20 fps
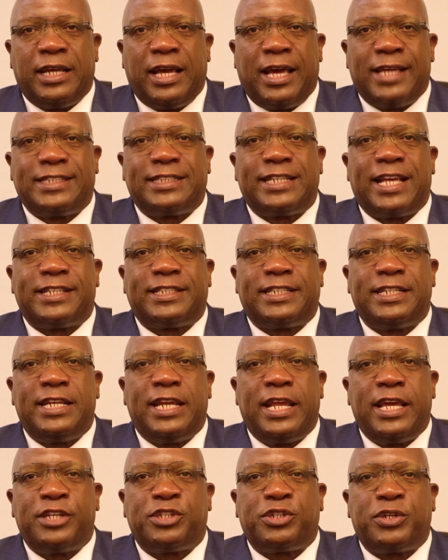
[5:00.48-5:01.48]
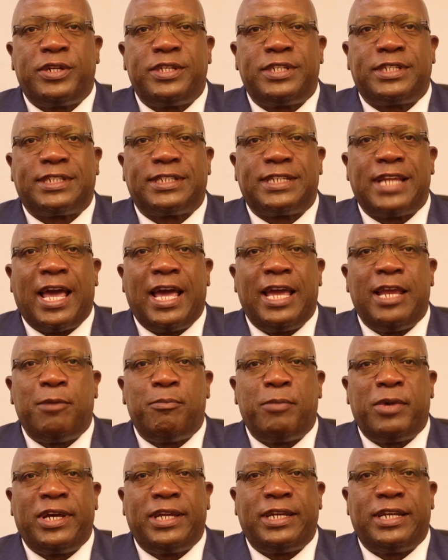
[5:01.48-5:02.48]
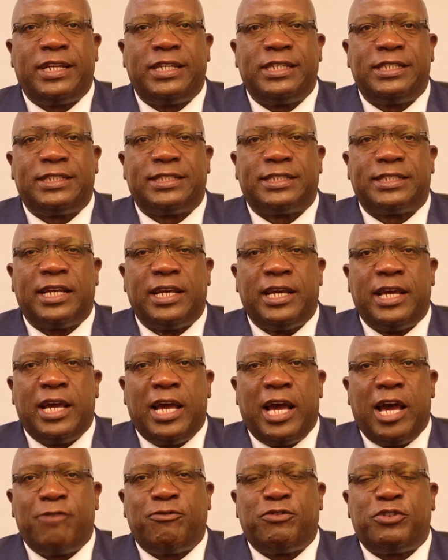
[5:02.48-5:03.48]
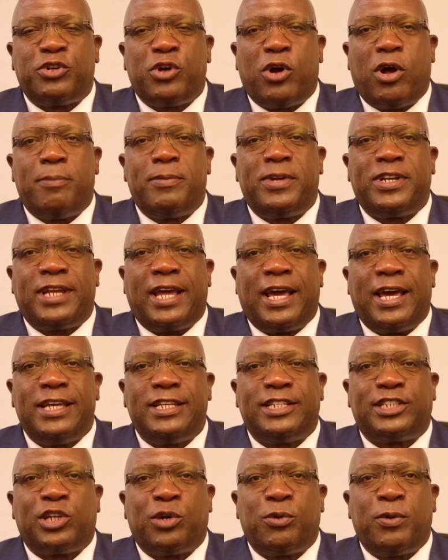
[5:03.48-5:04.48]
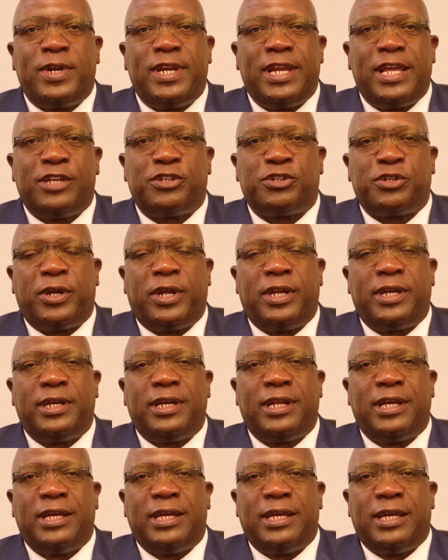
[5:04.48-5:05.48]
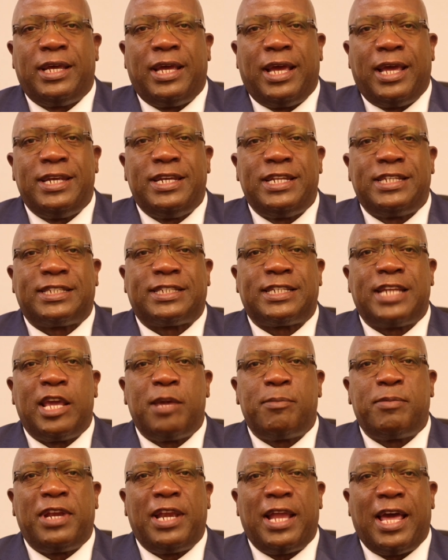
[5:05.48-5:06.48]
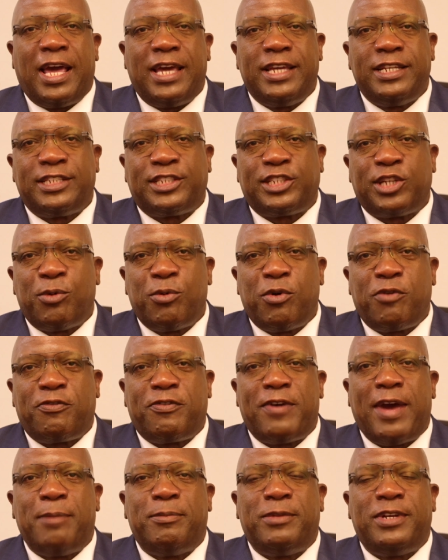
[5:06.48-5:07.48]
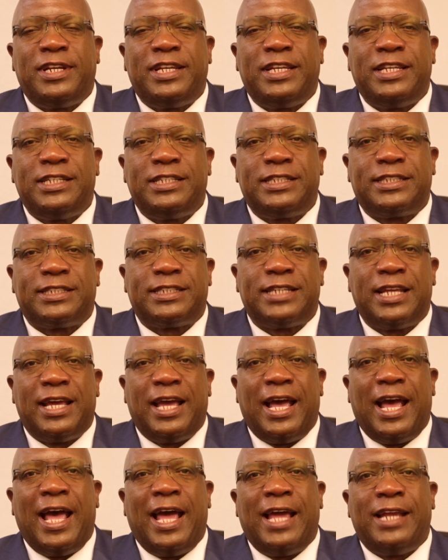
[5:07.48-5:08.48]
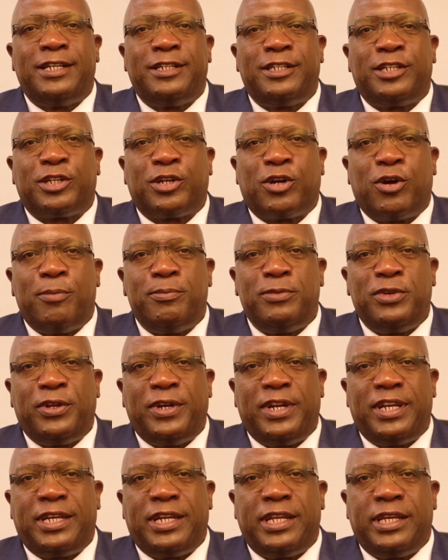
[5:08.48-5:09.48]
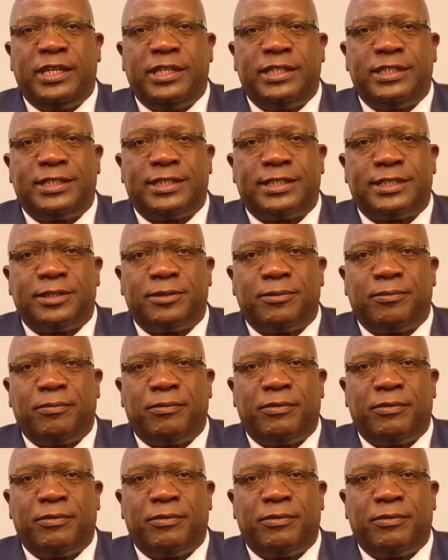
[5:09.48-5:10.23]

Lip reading: Assassination-style murders have traumatized our nation and destabilize our families and communities.